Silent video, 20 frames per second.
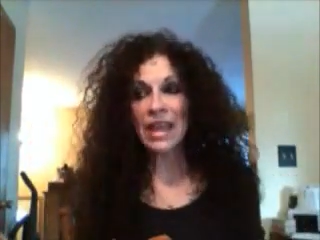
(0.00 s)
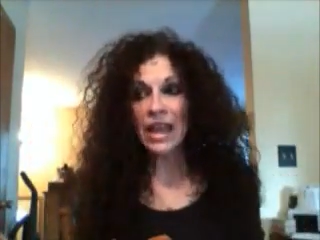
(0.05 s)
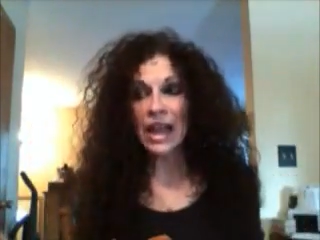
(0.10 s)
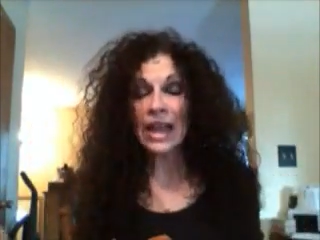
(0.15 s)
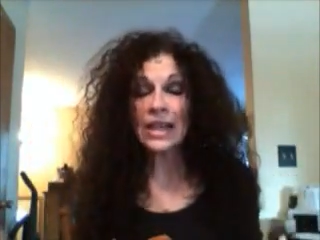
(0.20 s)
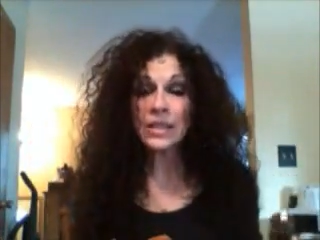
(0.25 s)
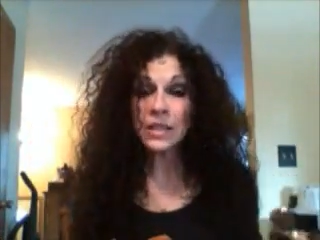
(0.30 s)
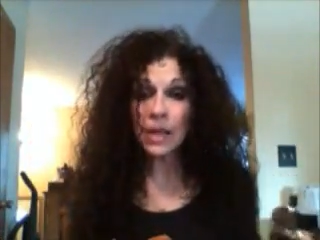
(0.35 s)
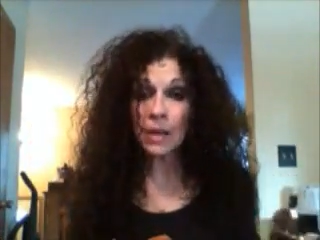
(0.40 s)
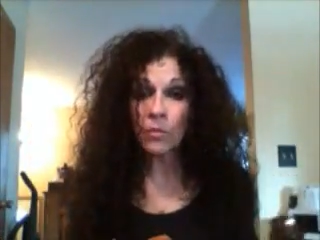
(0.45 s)

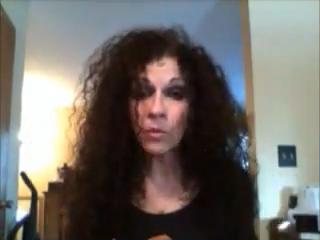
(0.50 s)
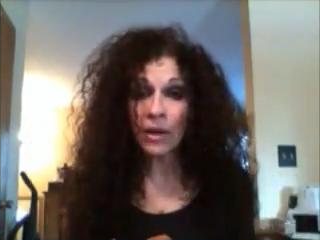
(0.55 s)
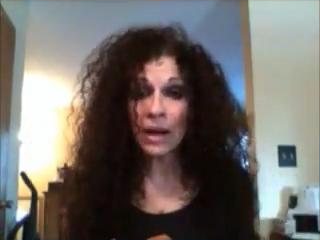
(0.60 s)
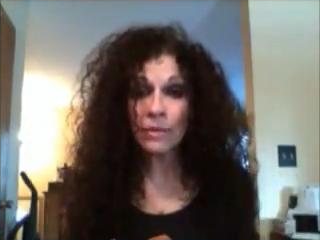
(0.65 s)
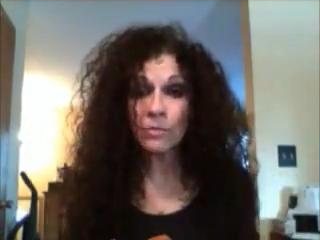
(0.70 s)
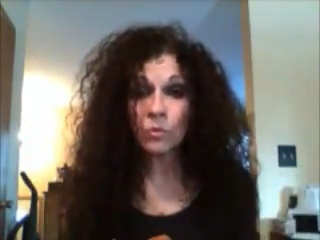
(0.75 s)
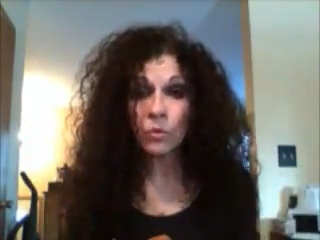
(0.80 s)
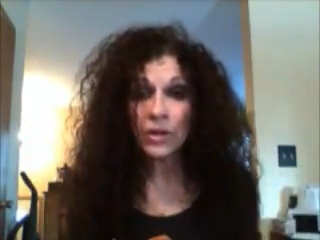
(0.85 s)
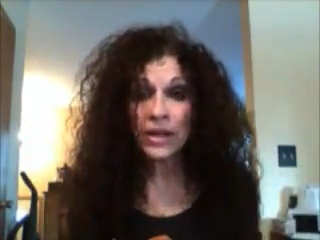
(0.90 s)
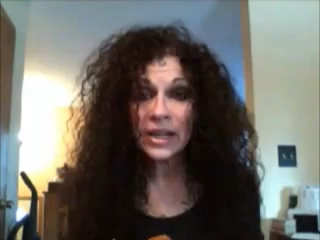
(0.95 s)
except when
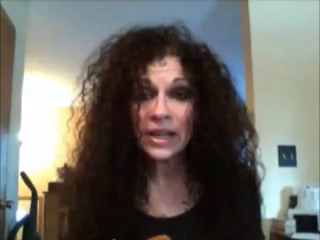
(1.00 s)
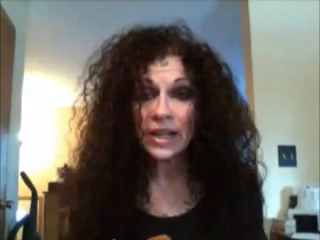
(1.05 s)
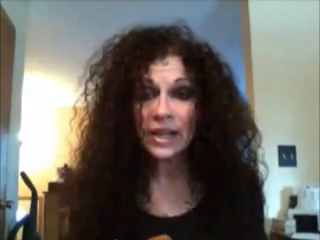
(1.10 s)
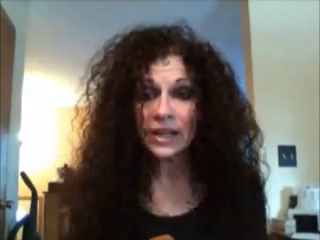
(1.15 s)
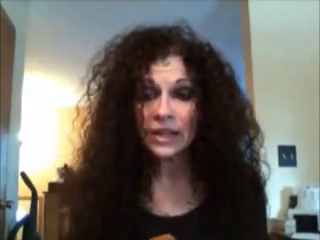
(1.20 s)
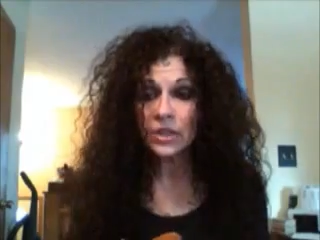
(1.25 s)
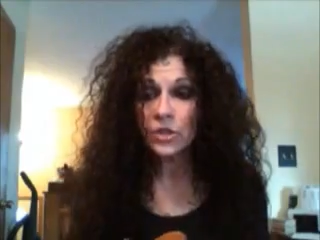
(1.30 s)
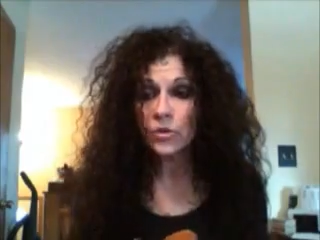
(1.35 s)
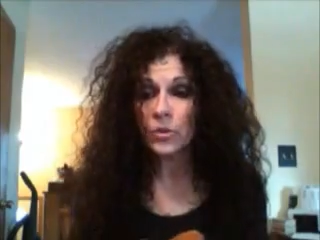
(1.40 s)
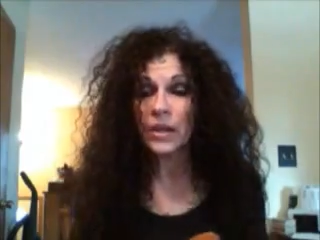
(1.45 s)
I'm reading
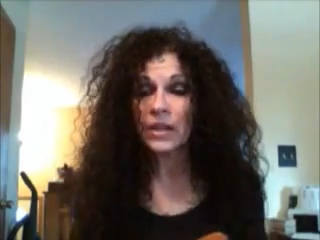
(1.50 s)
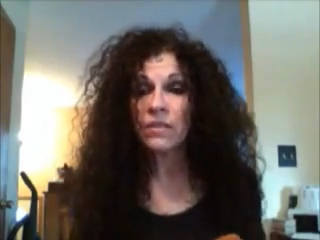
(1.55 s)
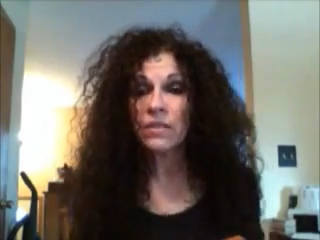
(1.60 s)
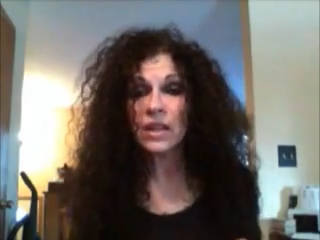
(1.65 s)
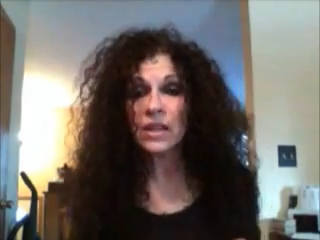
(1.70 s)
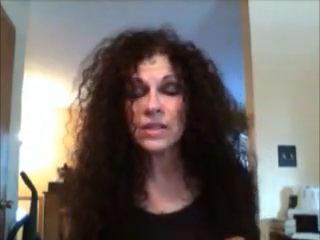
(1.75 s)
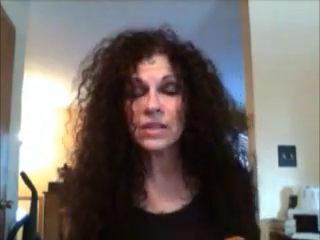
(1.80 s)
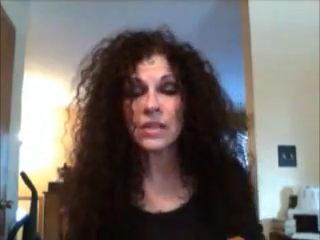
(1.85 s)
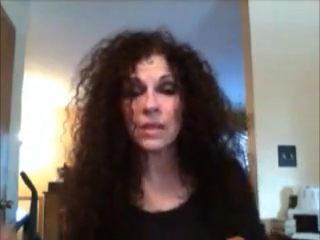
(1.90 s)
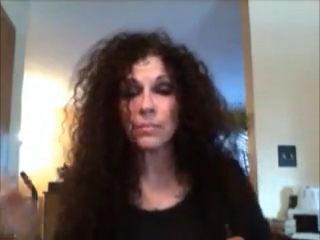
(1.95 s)
and doing
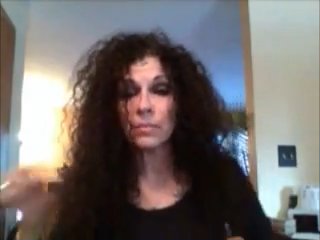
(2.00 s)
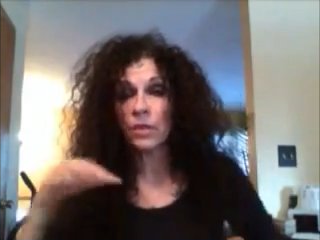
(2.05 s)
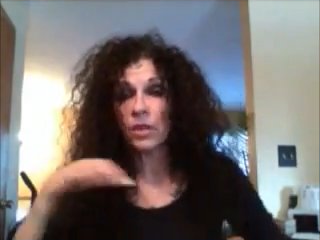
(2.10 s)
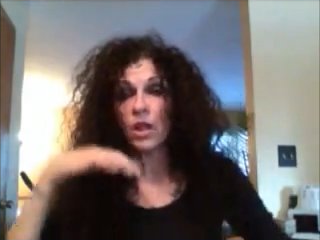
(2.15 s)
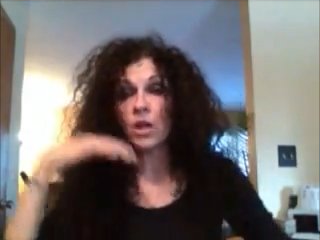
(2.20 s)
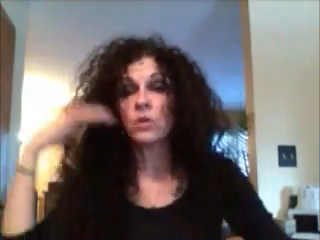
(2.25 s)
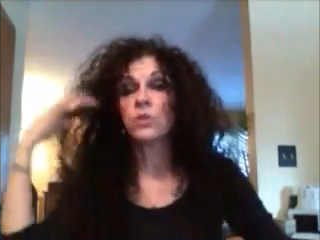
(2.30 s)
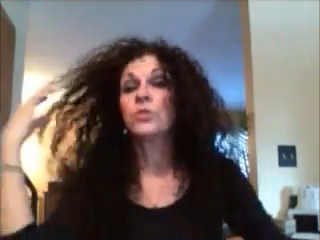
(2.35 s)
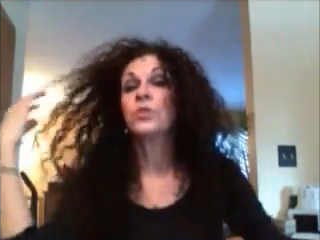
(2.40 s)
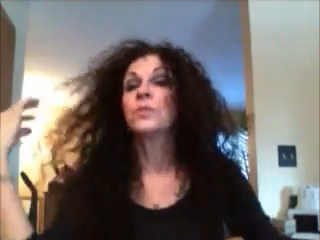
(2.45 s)
things up
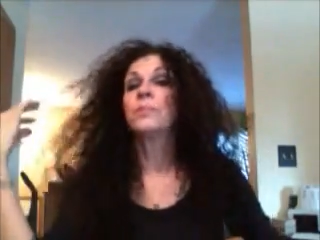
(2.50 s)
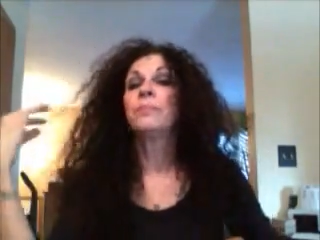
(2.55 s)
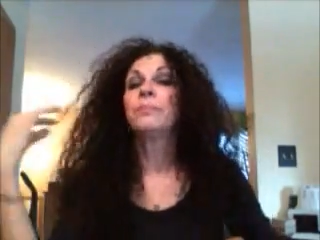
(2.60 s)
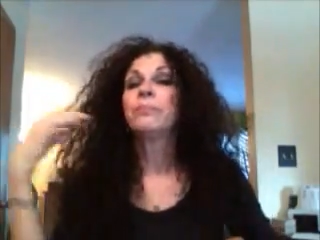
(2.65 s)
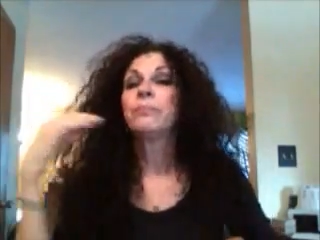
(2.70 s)
close,